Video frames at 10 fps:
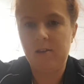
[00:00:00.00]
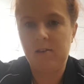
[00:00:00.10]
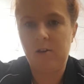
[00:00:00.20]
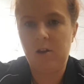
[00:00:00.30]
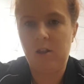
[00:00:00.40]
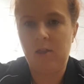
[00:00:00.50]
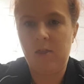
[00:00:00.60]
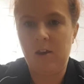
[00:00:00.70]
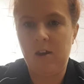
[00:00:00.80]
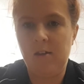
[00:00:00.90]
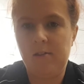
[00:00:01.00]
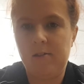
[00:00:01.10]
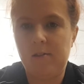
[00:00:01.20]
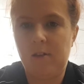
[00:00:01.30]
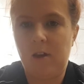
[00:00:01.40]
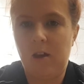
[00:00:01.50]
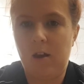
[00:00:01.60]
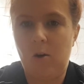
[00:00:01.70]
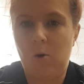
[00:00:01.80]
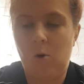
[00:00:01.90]
to turn this
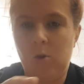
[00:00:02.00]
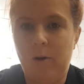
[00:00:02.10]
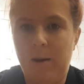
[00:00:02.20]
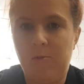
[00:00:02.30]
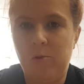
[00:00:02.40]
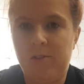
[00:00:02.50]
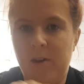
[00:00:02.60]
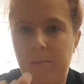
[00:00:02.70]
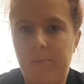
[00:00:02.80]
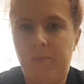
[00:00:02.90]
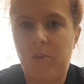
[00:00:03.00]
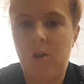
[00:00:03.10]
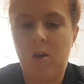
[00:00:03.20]
all the way up to a tip.